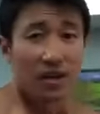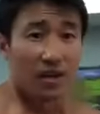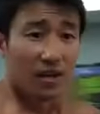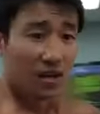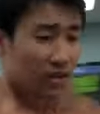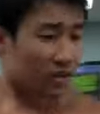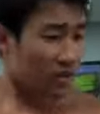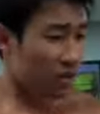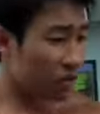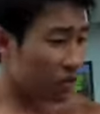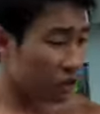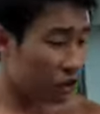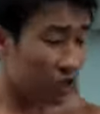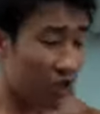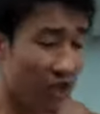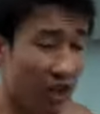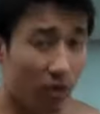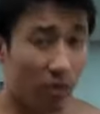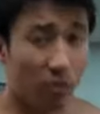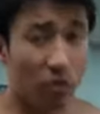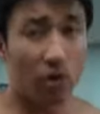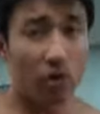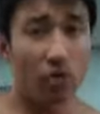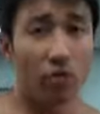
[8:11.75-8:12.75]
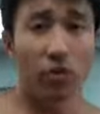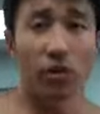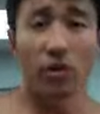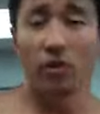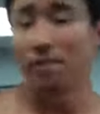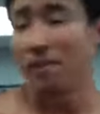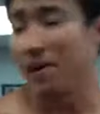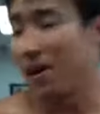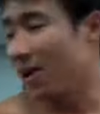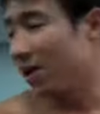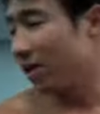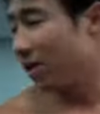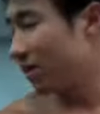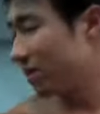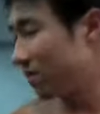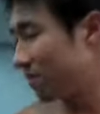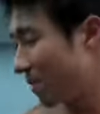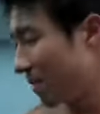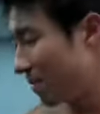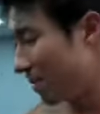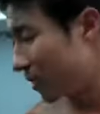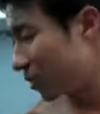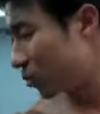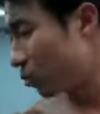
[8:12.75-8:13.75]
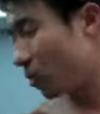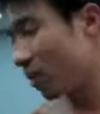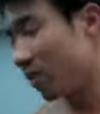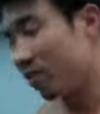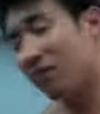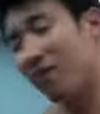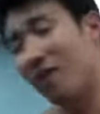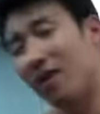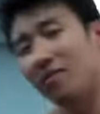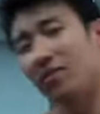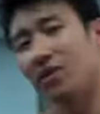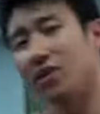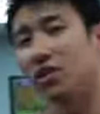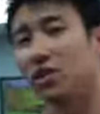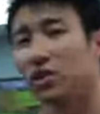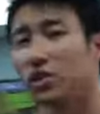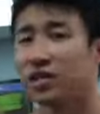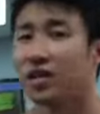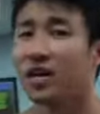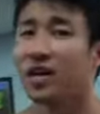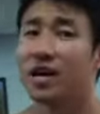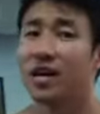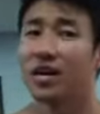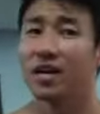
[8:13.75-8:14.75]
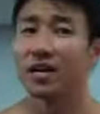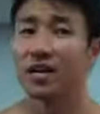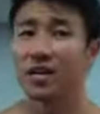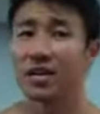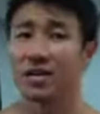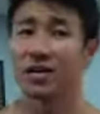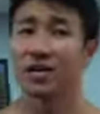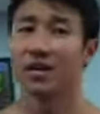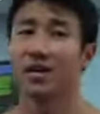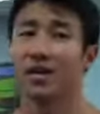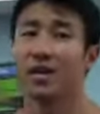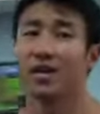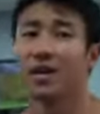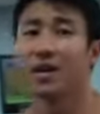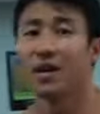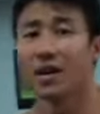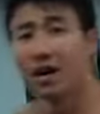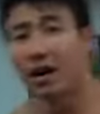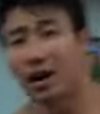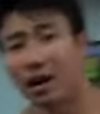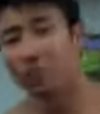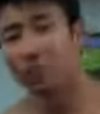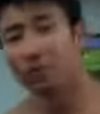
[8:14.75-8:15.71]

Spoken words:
Usually I work with about maybe a 25 on each side, up